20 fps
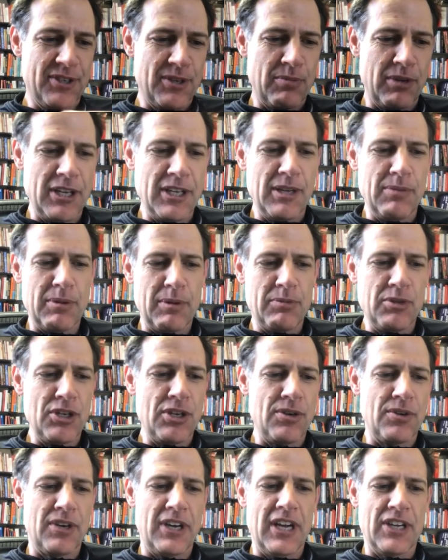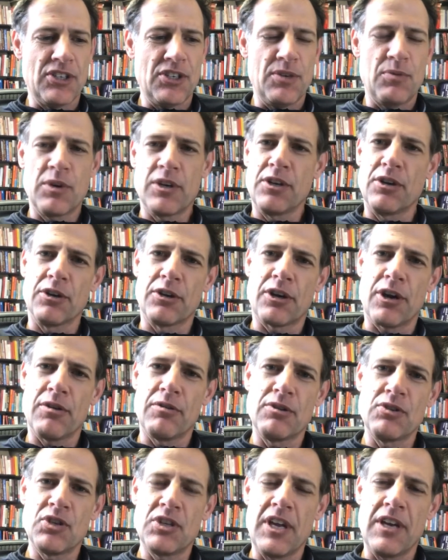somebody came up to you and asked you what your
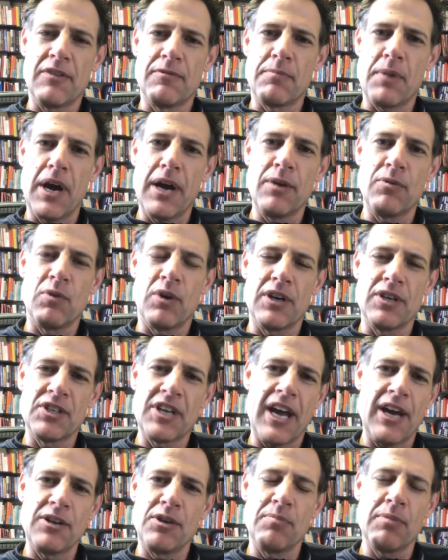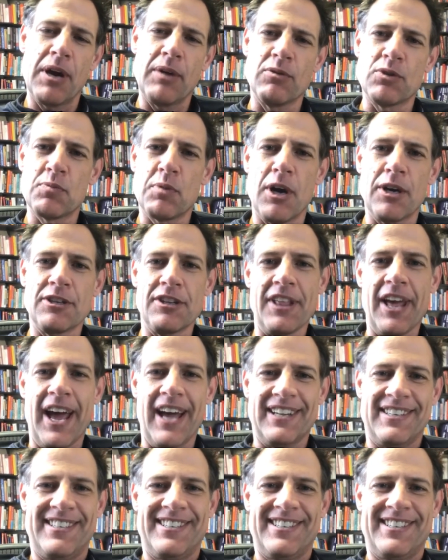current state of mind was, how you might respond to that.